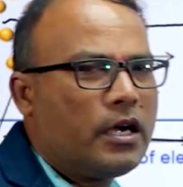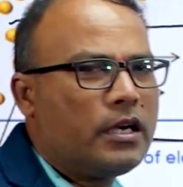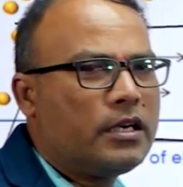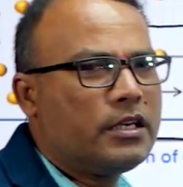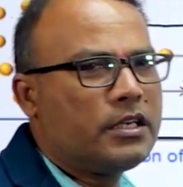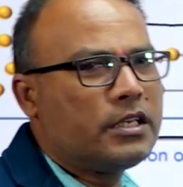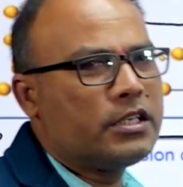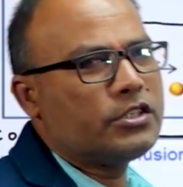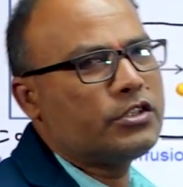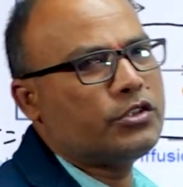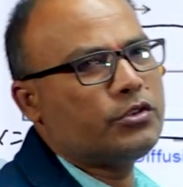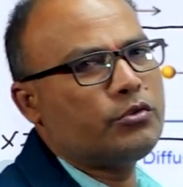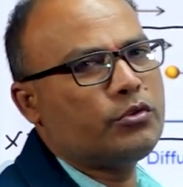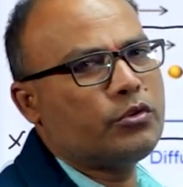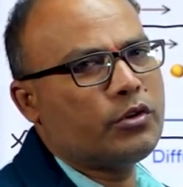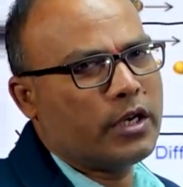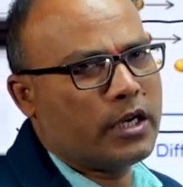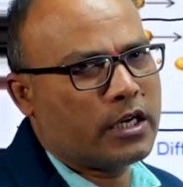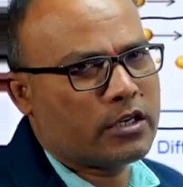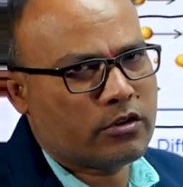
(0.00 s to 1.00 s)
and it is due
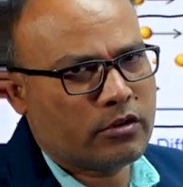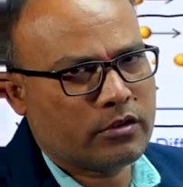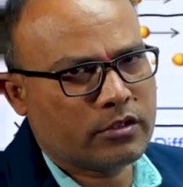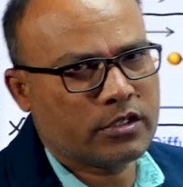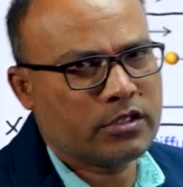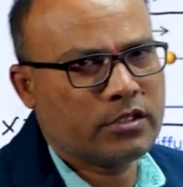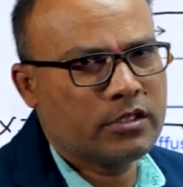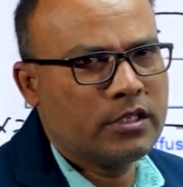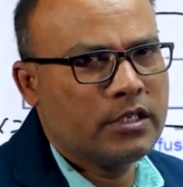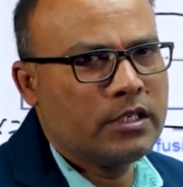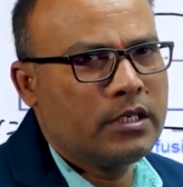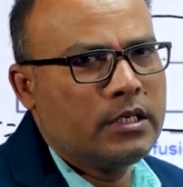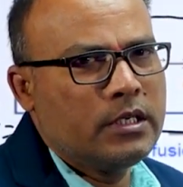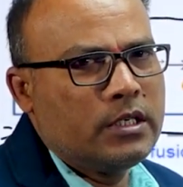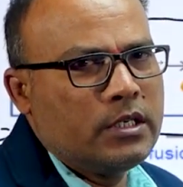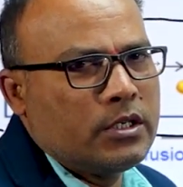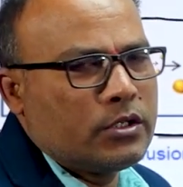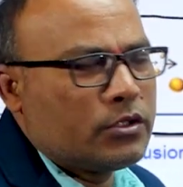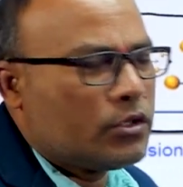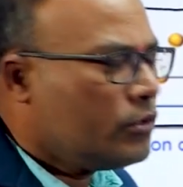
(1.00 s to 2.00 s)
to electrons.
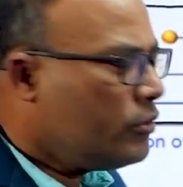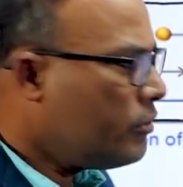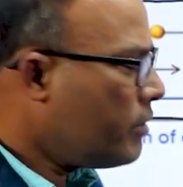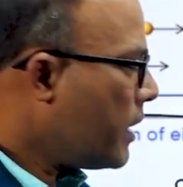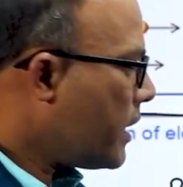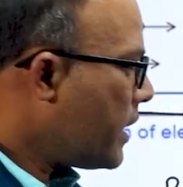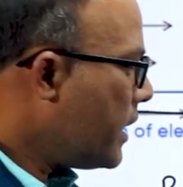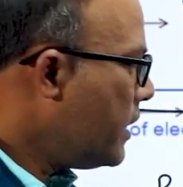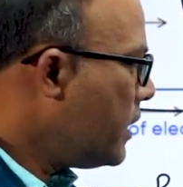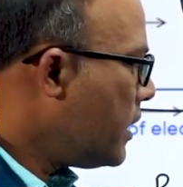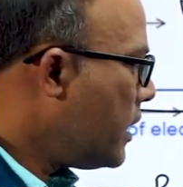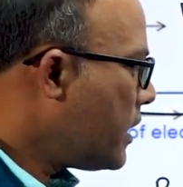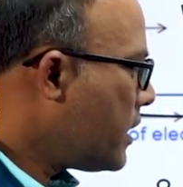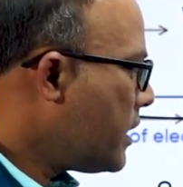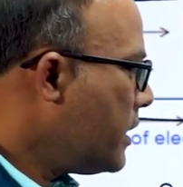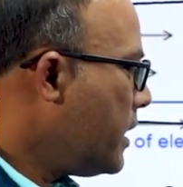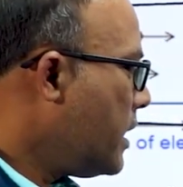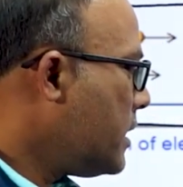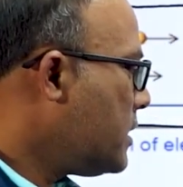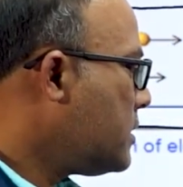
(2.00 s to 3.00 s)
So you can write
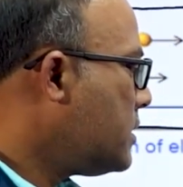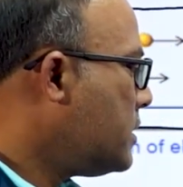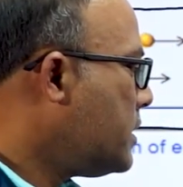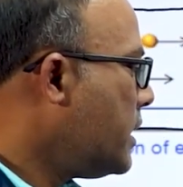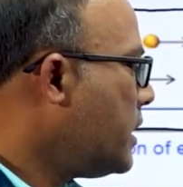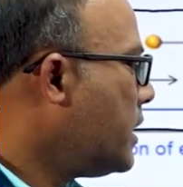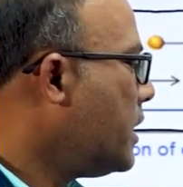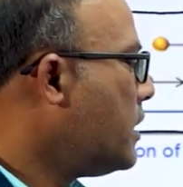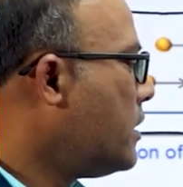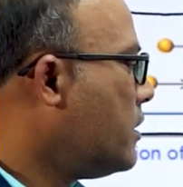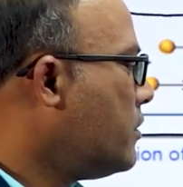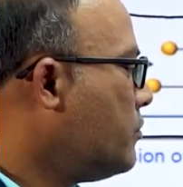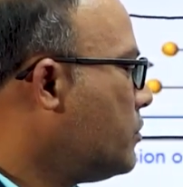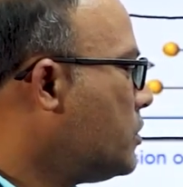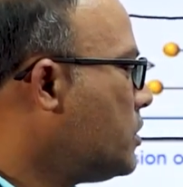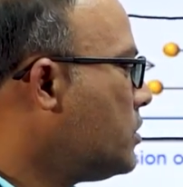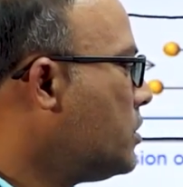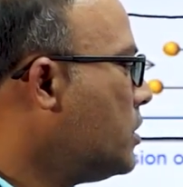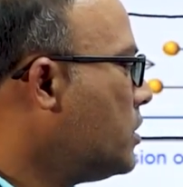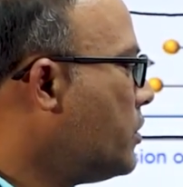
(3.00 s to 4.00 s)
directly as Jn,
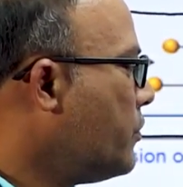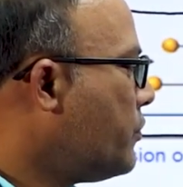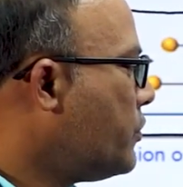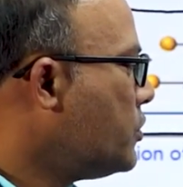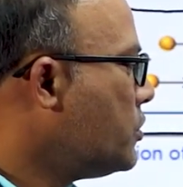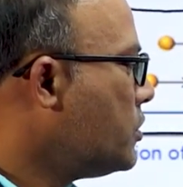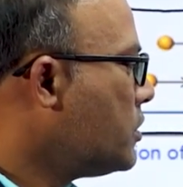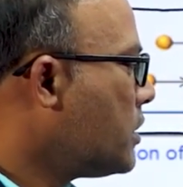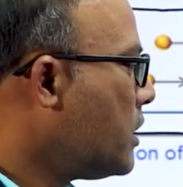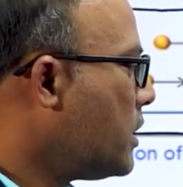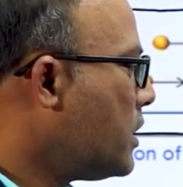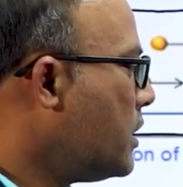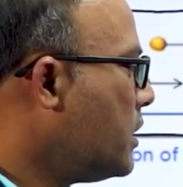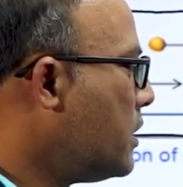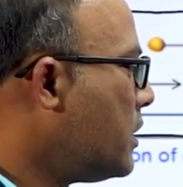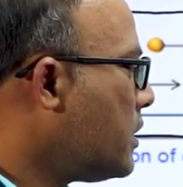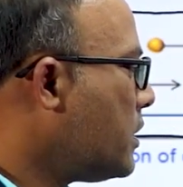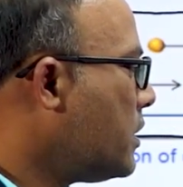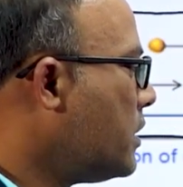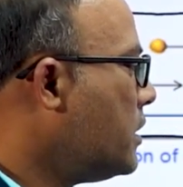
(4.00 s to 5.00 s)
which is a diffusion
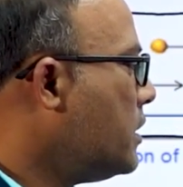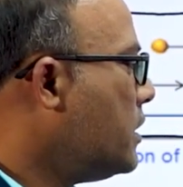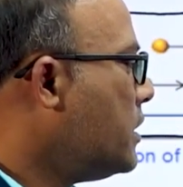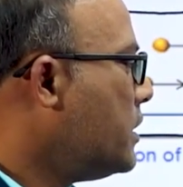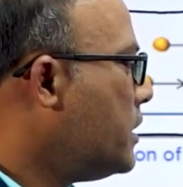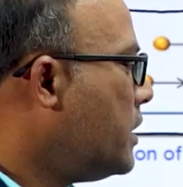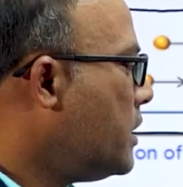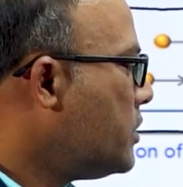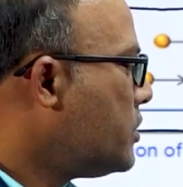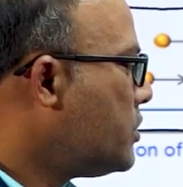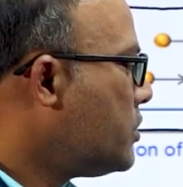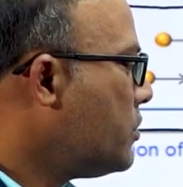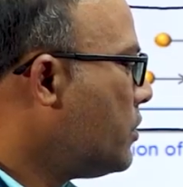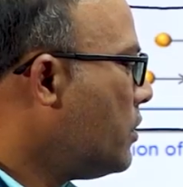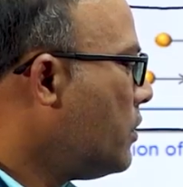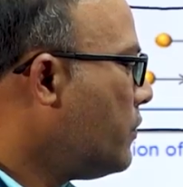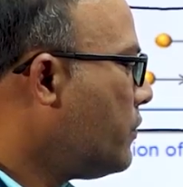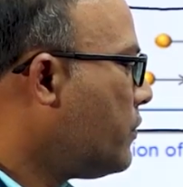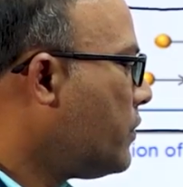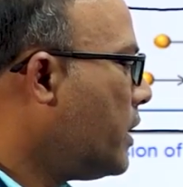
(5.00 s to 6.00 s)
current density
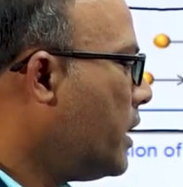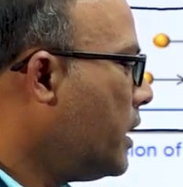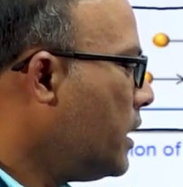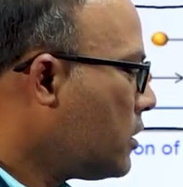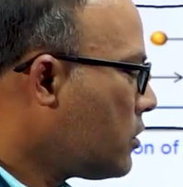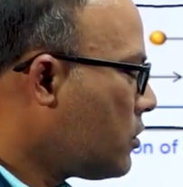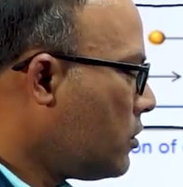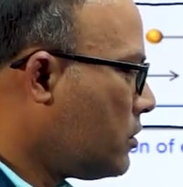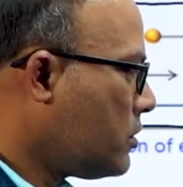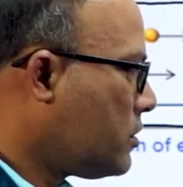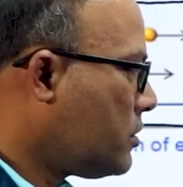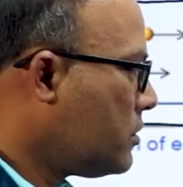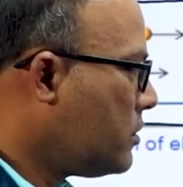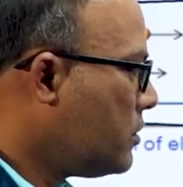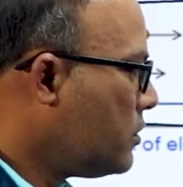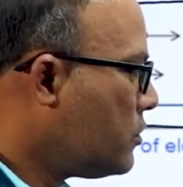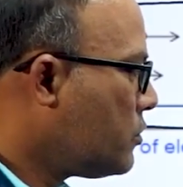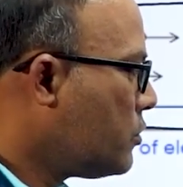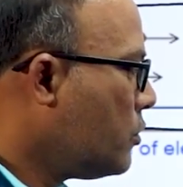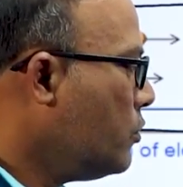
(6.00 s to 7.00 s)
of electrons.
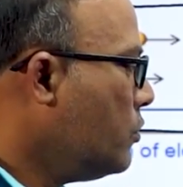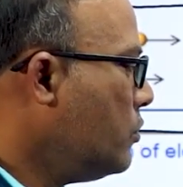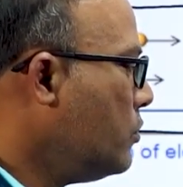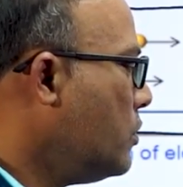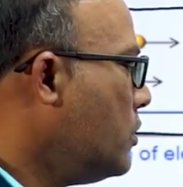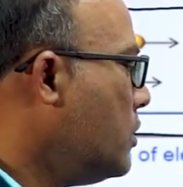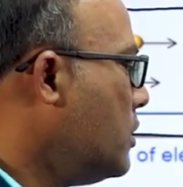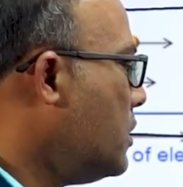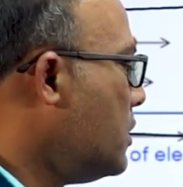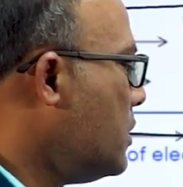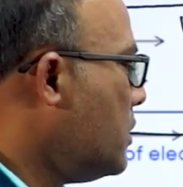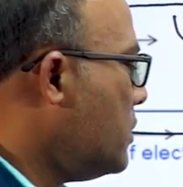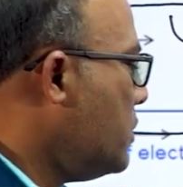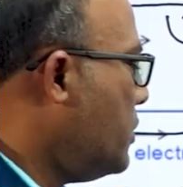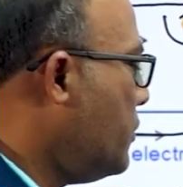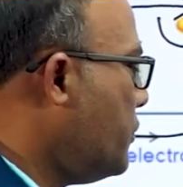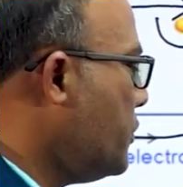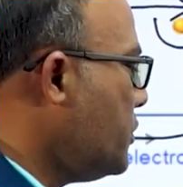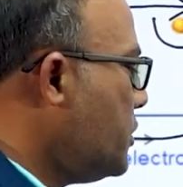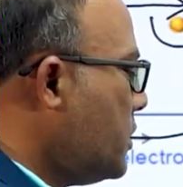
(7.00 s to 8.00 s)
So
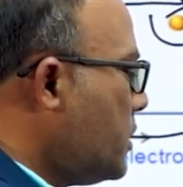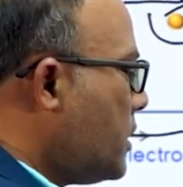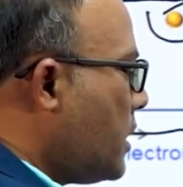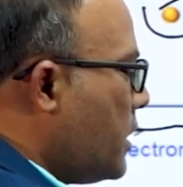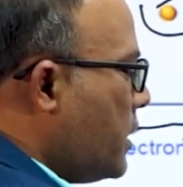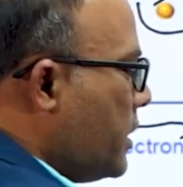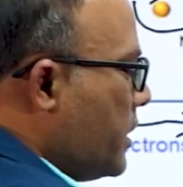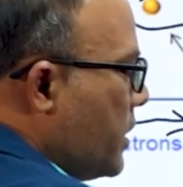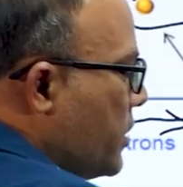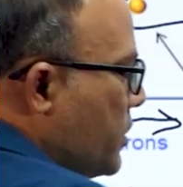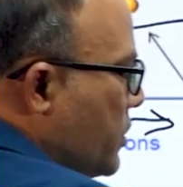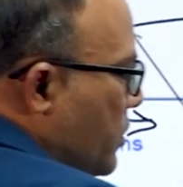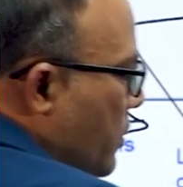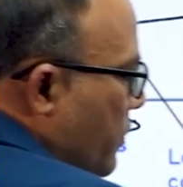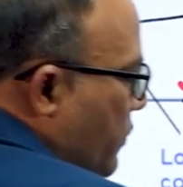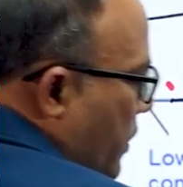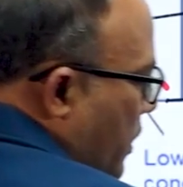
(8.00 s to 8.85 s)
diffusion current density of